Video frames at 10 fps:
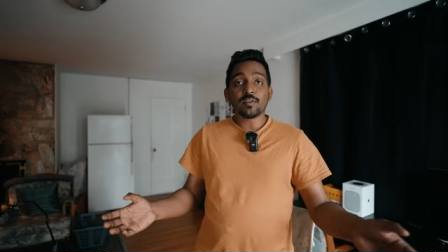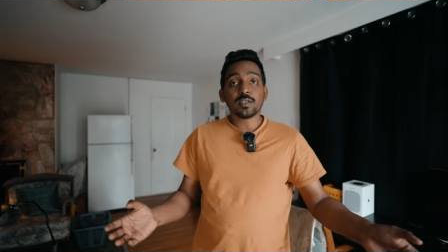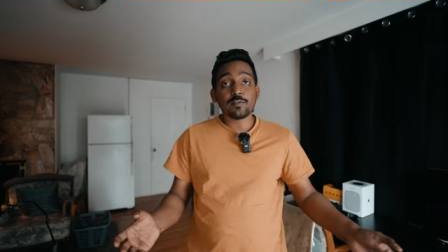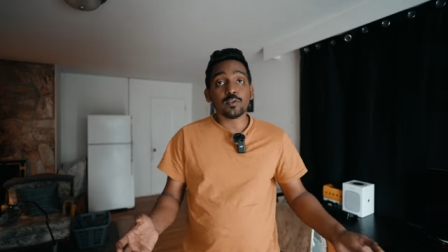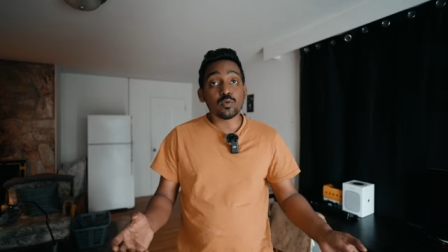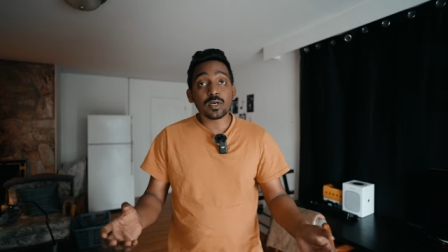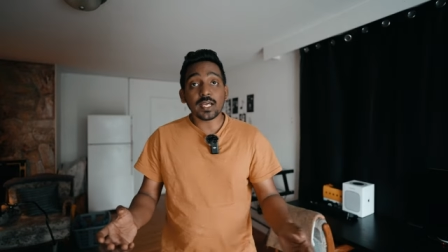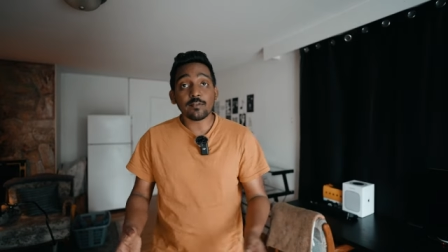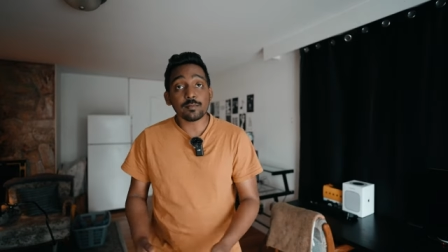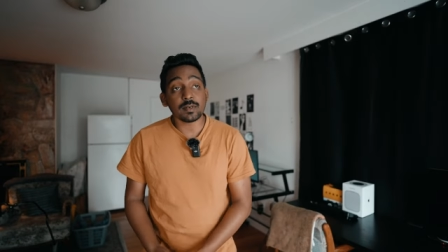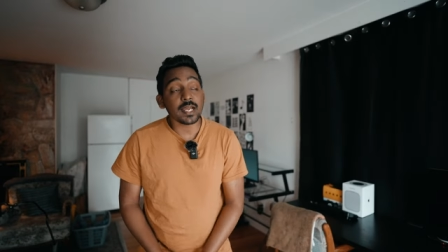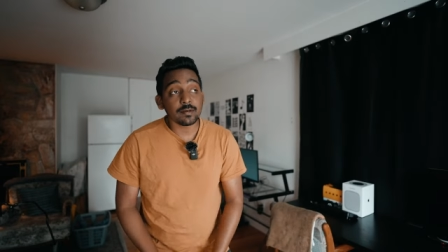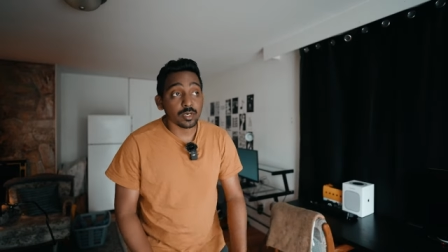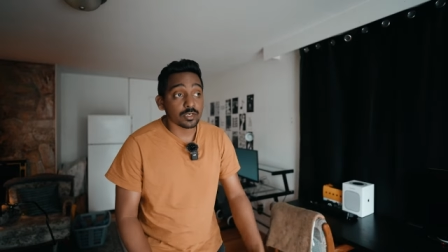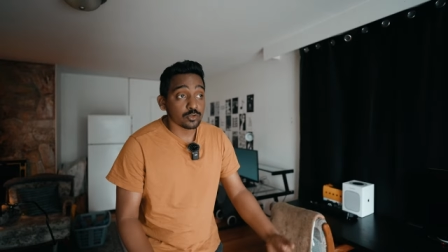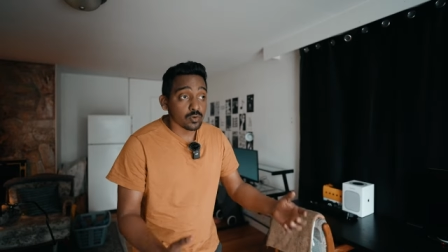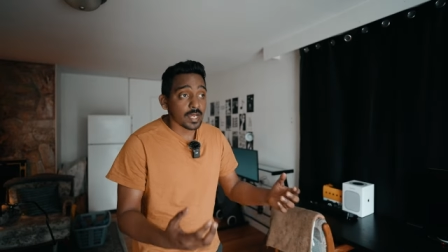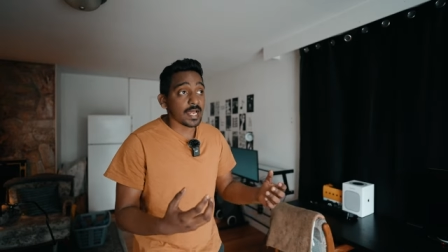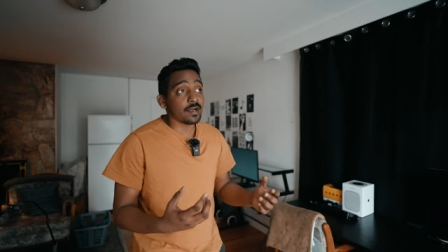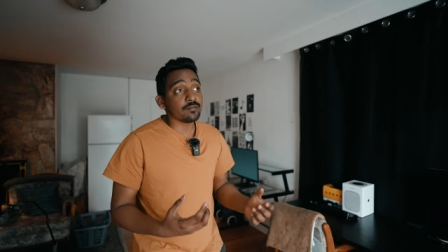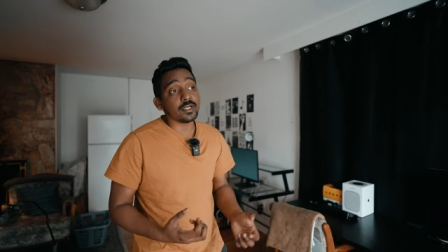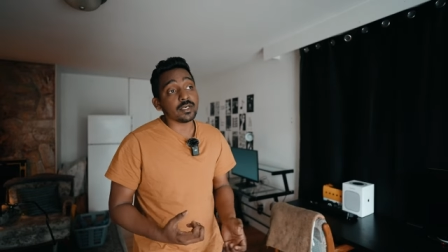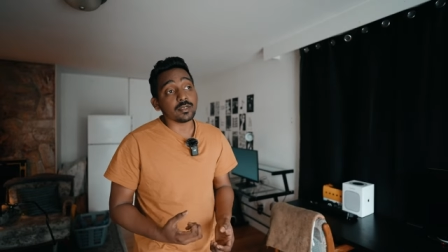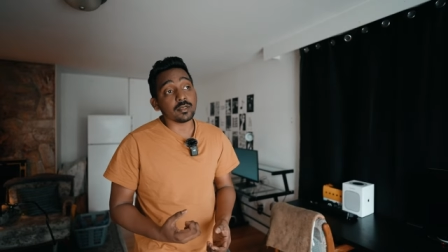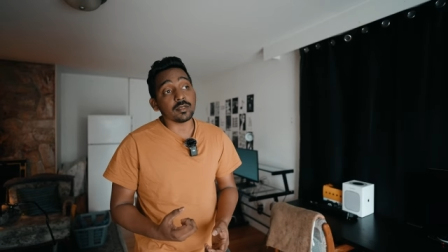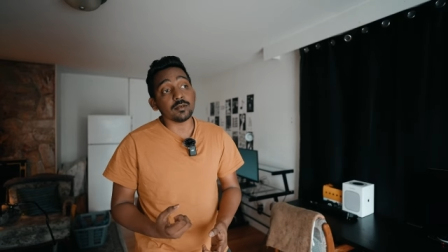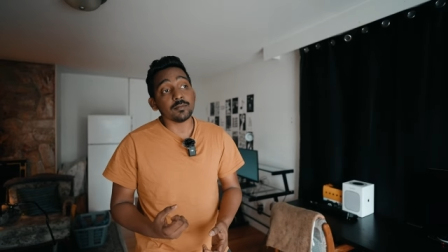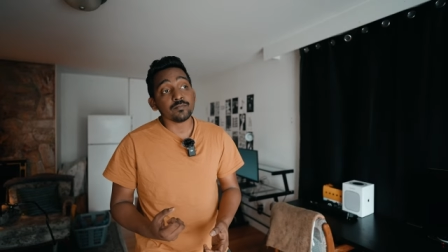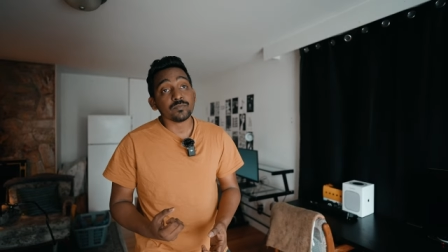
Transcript: even if you don't have a plan, but you have that uh,